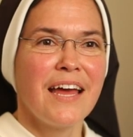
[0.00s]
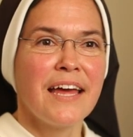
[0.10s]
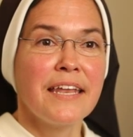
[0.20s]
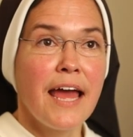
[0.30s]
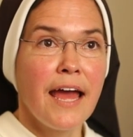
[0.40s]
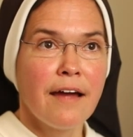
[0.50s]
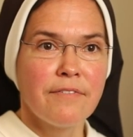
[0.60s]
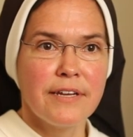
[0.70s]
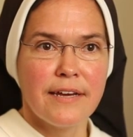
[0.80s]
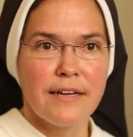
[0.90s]
And
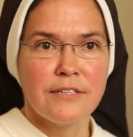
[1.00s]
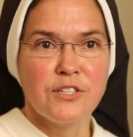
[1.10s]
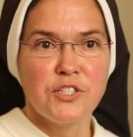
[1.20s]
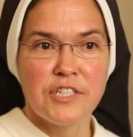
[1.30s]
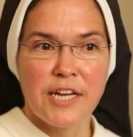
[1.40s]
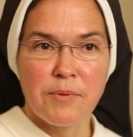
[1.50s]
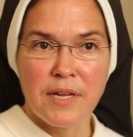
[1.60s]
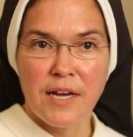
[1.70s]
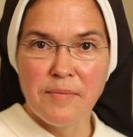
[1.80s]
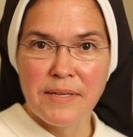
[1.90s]
every day, Jed would
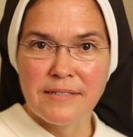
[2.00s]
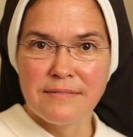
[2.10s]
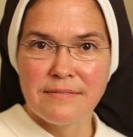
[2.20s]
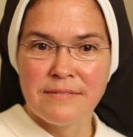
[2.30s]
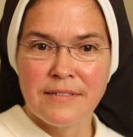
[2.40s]
come in